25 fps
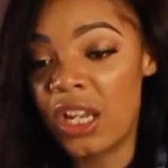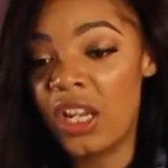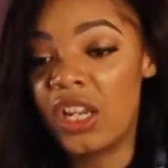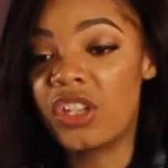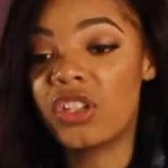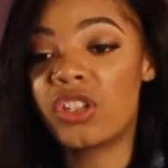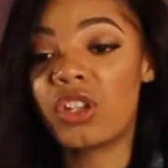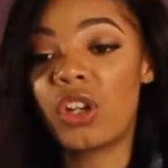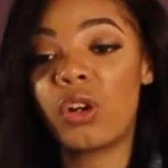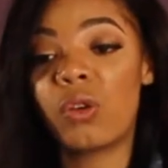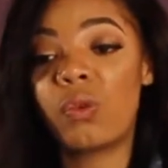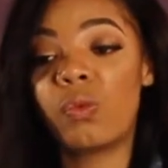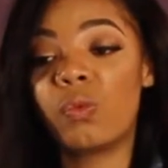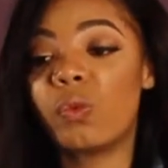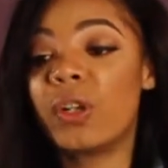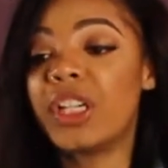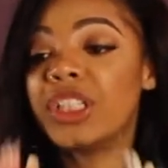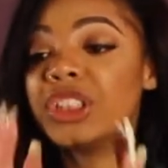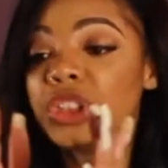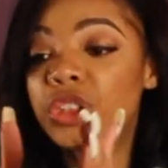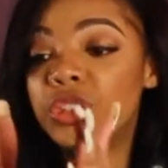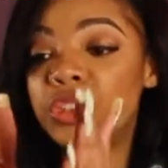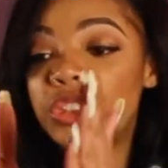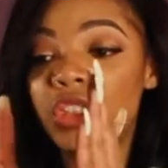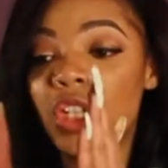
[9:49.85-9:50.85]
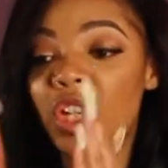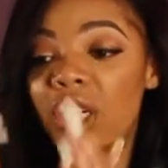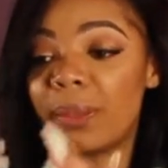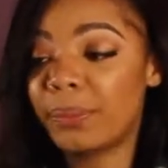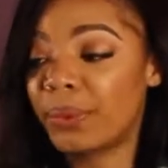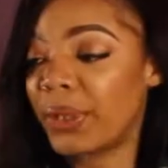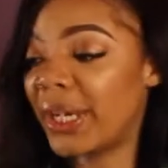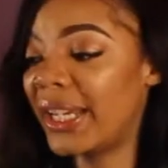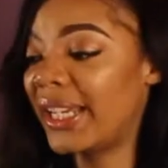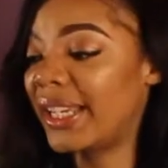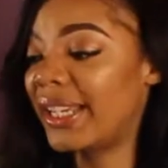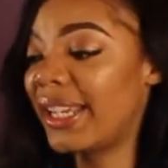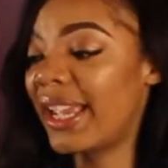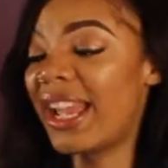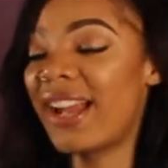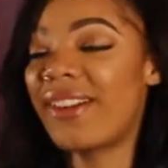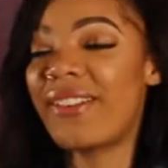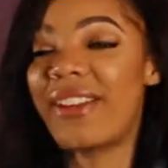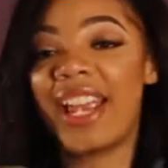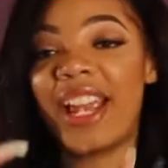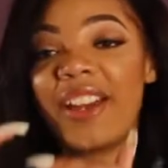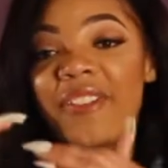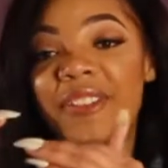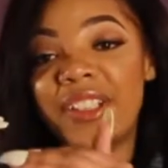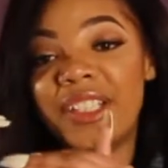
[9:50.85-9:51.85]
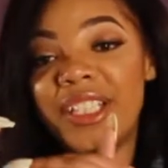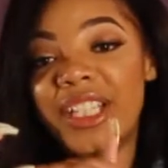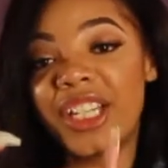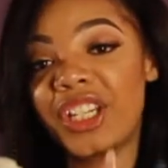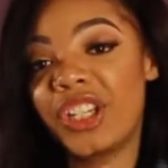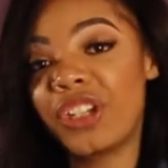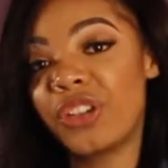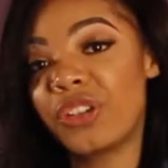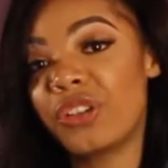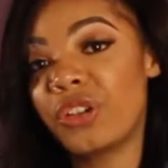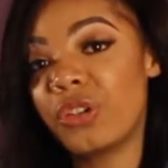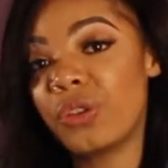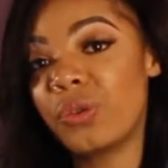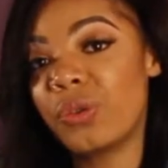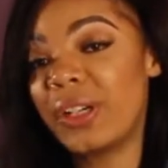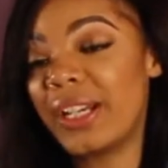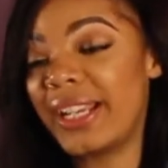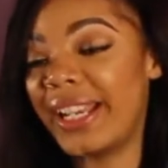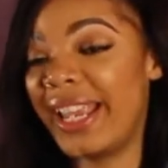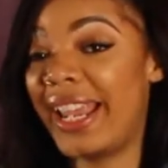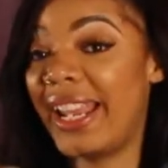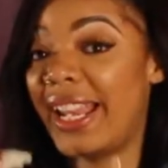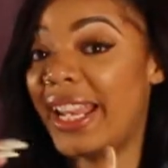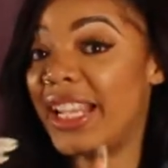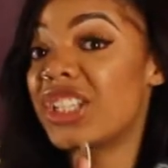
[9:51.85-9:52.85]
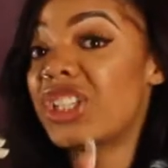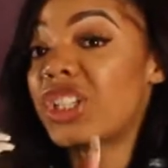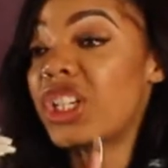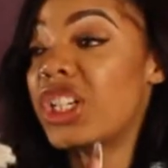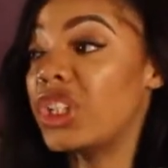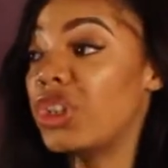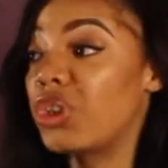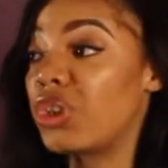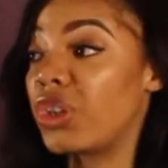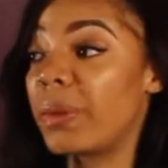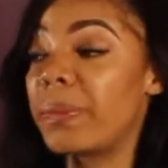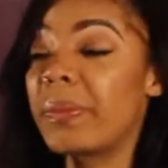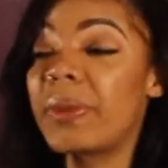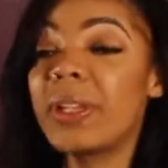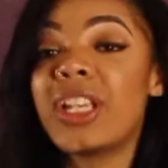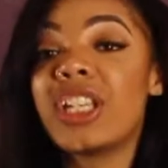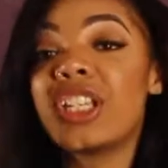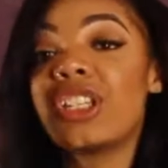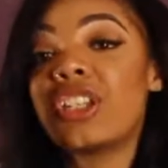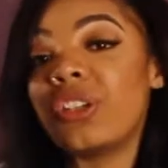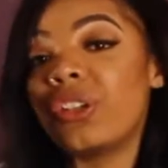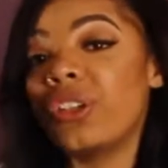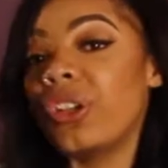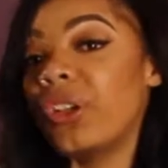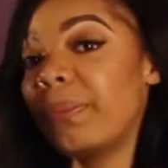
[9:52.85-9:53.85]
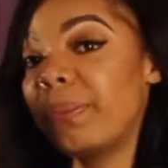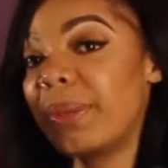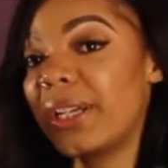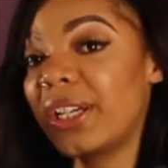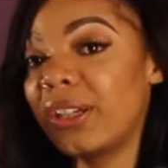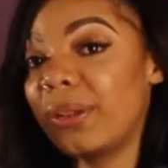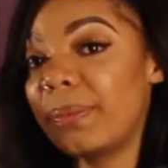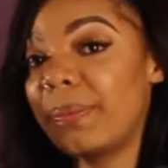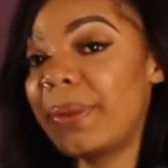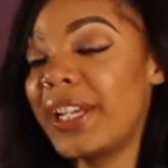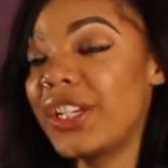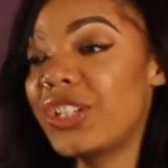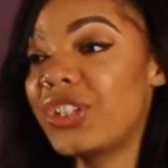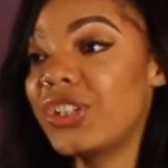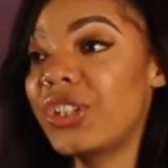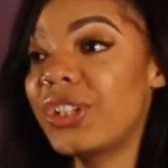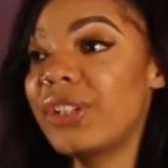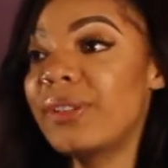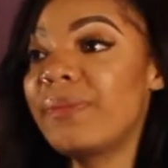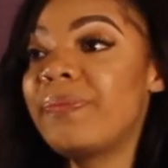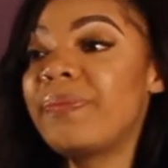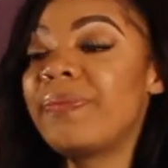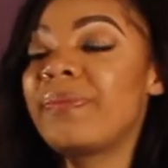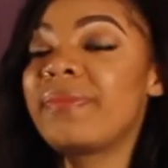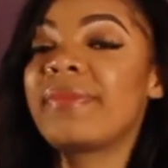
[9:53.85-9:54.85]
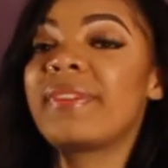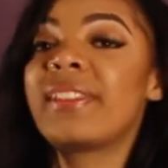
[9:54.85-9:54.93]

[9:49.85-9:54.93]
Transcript: So once you start breaking down everything you're doing and it's contributing to your bigger picture,